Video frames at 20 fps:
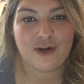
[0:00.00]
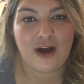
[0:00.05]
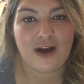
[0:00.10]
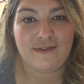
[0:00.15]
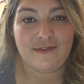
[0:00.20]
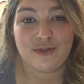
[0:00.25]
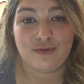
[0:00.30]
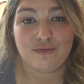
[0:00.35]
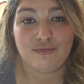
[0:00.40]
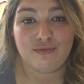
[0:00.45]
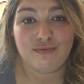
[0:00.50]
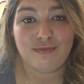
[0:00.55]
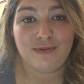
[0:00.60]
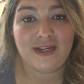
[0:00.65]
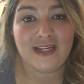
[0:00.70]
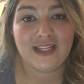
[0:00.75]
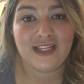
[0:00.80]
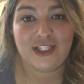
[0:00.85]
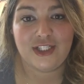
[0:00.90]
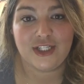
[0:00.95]
drive is
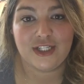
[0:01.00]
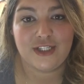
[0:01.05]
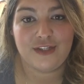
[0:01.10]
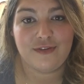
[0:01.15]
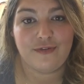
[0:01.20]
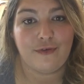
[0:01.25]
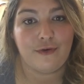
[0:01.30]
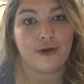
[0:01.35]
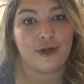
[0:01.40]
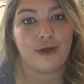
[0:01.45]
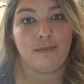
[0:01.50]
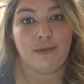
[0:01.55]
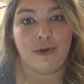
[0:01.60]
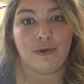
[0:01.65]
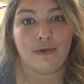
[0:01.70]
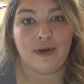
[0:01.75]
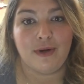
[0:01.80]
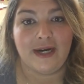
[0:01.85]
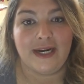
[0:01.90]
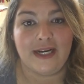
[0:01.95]
really just for
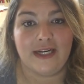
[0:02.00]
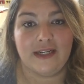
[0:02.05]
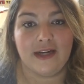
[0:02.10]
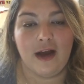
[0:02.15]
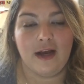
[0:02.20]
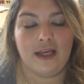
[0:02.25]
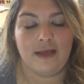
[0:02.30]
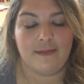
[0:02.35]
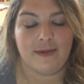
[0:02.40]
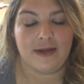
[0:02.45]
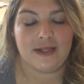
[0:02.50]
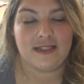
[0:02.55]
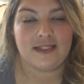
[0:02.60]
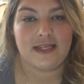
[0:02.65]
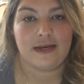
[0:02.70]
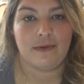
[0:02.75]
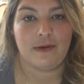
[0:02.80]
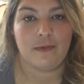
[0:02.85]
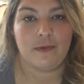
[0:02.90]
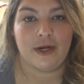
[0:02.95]
community documents
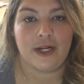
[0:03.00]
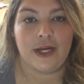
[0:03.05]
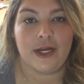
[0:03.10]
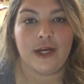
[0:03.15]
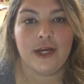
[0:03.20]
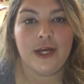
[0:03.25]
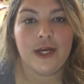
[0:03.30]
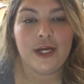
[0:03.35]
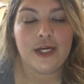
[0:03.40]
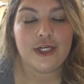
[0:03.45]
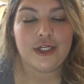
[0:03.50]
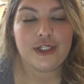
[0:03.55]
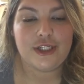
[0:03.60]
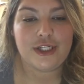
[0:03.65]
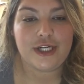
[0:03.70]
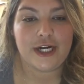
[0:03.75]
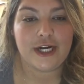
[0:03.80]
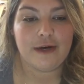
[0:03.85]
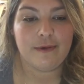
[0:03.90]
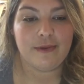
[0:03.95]
that we want to
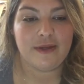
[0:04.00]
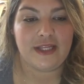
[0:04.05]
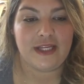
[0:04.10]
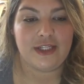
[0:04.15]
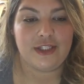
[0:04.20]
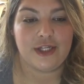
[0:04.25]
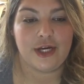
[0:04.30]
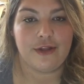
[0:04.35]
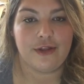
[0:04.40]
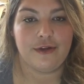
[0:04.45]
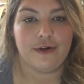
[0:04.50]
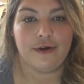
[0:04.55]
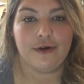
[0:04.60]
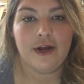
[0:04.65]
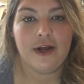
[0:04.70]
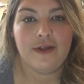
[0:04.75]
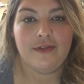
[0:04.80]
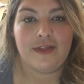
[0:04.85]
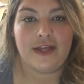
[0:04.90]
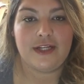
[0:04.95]
share with each
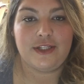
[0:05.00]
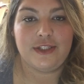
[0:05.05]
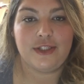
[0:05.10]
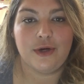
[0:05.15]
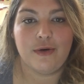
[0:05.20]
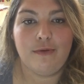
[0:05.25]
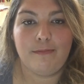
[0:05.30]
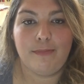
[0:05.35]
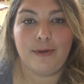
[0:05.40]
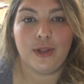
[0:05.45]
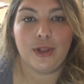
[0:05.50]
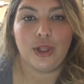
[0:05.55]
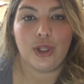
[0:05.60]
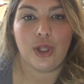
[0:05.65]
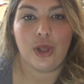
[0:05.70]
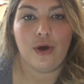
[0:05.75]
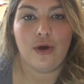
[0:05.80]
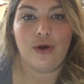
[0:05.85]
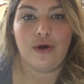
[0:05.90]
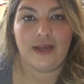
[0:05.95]
other that don't
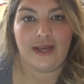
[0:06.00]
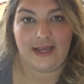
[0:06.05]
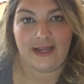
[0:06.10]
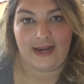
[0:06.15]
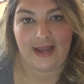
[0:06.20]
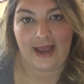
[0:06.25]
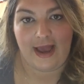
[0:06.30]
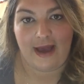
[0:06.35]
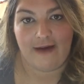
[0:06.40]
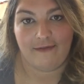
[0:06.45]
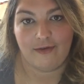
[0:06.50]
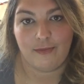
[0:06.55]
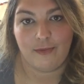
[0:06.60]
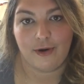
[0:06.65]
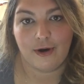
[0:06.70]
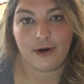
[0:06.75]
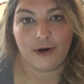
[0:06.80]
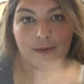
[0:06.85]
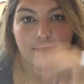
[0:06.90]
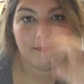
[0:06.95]
belong in
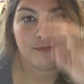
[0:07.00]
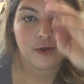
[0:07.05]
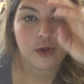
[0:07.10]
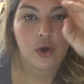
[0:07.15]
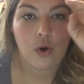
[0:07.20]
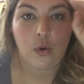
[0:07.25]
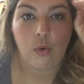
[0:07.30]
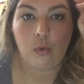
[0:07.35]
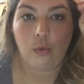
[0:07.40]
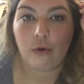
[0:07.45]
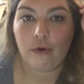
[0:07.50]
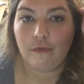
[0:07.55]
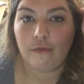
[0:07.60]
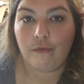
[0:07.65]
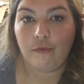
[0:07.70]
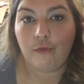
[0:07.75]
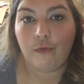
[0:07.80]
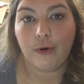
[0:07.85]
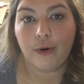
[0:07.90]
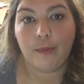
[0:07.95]
AVImark, or
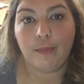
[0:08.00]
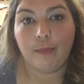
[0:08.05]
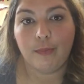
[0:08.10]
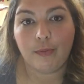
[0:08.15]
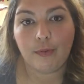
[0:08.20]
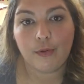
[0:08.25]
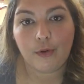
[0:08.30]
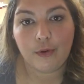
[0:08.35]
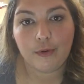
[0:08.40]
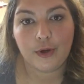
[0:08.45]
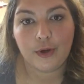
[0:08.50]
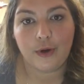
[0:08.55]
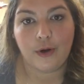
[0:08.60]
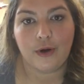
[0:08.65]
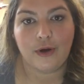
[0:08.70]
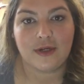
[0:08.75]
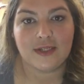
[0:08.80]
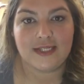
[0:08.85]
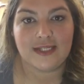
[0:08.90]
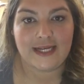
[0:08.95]
for
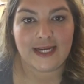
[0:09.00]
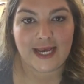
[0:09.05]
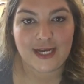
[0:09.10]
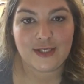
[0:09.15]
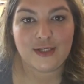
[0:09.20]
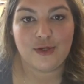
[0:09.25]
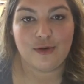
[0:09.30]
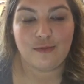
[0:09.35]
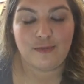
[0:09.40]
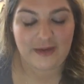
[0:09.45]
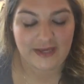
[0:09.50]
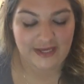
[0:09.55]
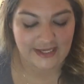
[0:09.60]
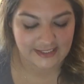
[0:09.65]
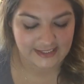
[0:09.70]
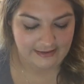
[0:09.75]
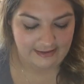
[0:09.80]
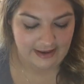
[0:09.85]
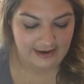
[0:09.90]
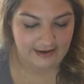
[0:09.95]
protocols and
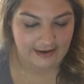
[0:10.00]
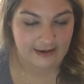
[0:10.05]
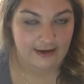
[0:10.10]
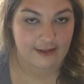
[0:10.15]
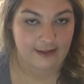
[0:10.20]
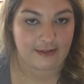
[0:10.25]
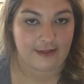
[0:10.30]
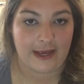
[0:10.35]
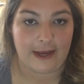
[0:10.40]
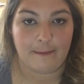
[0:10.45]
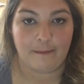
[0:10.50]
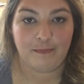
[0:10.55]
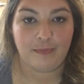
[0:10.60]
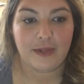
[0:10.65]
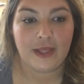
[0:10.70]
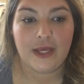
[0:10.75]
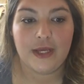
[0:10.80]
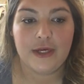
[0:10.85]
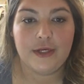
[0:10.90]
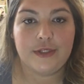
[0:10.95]
SOPs and that kind of thing.
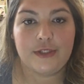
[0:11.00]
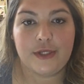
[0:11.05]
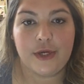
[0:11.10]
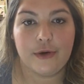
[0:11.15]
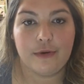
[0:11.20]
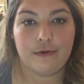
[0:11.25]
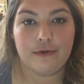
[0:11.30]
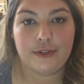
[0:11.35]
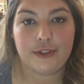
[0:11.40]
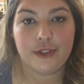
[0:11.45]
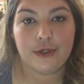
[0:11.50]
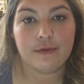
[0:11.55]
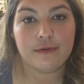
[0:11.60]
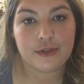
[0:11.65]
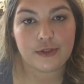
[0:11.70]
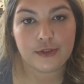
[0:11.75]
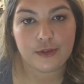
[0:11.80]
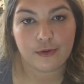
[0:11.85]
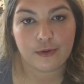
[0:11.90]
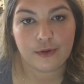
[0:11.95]
So
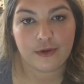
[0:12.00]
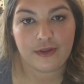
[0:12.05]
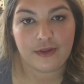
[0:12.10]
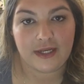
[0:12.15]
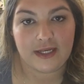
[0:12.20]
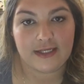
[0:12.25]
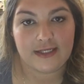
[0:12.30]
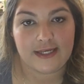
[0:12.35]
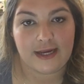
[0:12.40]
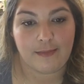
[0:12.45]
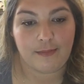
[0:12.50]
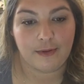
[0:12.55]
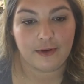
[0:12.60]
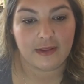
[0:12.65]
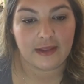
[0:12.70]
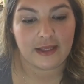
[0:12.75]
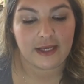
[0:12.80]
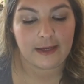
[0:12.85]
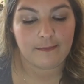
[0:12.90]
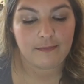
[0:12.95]
don't store things
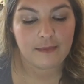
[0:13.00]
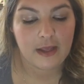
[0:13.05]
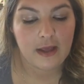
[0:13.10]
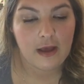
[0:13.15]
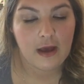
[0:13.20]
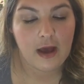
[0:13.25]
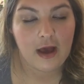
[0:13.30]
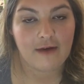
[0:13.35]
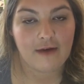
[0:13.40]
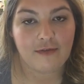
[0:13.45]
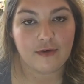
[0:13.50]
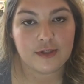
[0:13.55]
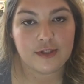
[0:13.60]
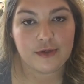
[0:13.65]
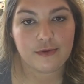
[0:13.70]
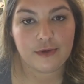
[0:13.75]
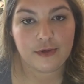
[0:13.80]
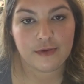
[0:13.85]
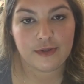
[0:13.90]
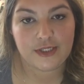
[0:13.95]
separately. I've
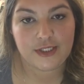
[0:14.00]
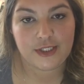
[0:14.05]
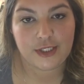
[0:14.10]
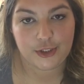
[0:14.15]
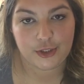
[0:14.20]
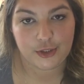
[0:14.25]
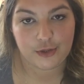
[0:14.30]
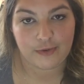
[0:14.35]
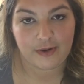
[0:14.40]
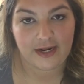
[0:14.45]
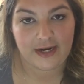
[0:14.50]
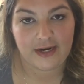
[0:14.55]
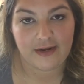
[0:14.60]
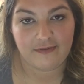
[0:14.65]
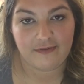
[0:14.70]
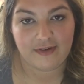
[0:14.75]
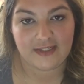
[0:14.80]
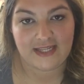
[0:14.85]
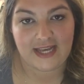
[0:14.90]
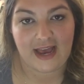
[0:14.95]
also noticed a trend
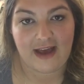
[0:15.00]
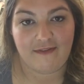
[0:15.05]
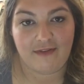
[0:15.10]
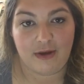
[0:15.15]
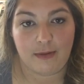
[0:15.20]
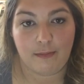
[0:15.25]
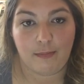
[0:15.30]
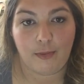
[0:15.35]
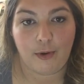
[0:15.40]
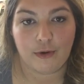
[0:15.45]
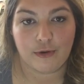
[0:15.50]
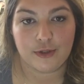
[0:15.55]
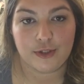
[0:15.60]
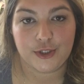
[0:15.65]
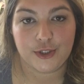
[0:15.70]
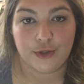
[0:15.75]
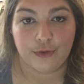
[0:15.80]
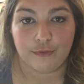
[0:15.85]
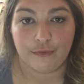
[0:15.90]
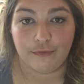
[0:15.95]
of us having
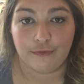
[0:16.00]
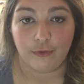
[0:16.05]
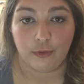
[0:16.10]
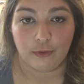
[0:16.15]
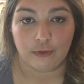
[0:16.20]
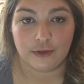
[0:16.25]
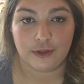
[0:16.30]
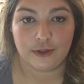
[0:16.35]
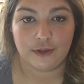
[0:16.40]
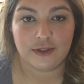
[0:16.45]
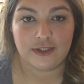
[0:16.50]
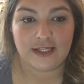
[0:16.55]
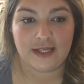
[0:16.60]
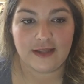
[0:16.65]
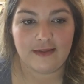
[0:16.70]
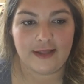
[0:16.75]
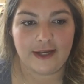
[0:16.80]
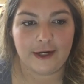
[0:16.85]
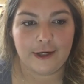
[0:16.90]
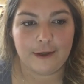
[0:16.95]
personal folders
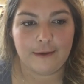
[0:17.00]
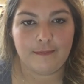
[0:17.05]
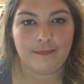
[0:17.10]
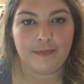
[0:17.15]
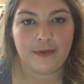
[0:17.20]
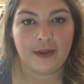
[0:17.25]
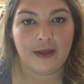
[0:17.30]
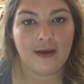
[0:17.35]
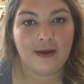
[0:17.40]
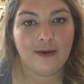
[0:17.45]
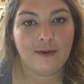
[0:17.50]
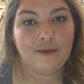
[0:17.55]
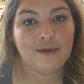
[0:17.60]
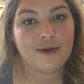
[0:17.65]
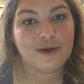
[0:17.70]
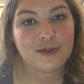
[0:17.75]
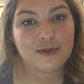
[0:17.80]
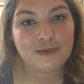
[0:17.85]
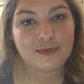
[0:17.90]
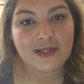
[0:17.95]
in there.
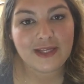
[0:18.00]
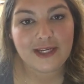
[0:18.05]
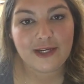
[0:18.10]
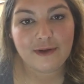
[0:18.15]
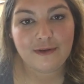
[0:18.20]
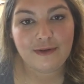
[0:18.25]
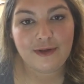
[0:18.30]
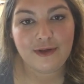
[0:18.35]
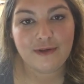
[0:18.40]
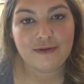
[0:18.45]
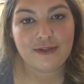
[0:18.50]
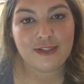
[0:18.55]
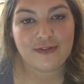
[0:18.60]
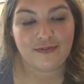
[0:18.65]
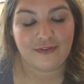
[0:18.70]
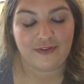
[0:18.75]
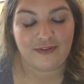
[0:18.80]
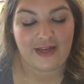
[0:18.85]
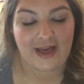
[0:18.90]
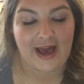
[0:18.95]
Well, there's really no use
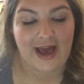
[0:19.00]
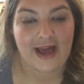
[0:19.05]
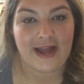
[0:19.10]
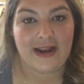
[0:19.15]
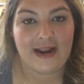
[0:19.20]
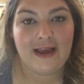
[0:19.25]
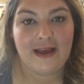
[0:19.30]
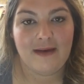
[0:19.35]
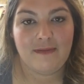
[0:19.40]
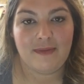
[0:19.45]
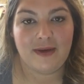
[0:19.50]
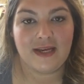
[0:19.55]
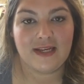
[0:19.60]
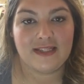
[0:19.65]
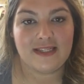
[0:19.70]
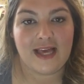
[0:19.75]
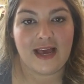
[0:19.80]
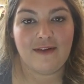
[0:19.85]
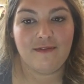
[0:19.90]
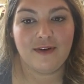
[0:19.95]
for that
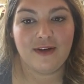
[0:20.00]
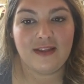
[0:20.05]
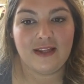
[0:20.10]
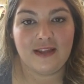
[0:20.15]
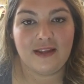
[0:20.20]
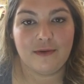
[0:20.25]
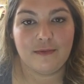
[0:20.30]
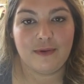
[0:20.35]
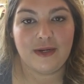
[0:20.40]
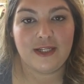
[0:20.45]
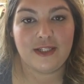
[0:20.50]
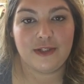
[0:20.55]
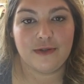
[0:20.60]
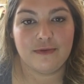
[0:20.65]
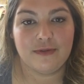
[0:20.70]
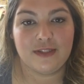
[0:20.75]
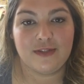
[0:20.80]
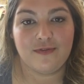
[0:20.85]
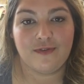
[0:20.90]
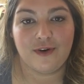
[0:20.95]
because everything that we
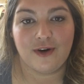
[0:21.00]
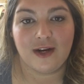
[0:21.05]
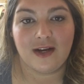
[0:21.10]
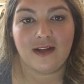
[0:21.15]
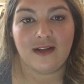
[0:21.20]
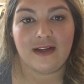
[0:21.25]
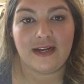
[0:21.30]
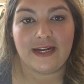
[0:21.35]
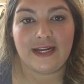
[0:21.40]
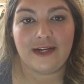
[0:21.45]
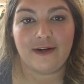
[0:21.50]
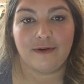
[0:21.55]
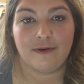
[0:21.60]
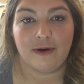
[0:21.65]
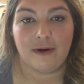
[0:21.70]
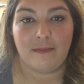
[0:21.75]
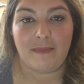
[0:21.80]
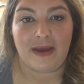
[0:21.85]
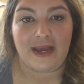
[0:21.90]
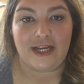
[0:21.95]
do is for a client
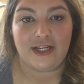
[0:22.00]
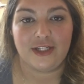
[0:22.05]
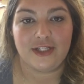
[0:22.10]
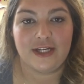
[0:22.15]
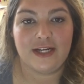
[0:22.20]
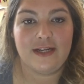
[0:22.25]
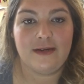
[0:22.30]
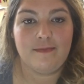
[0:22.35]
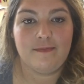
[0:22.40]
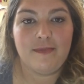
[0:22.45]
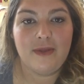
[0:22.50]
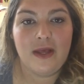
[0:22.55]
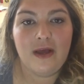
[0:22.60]
or a patient,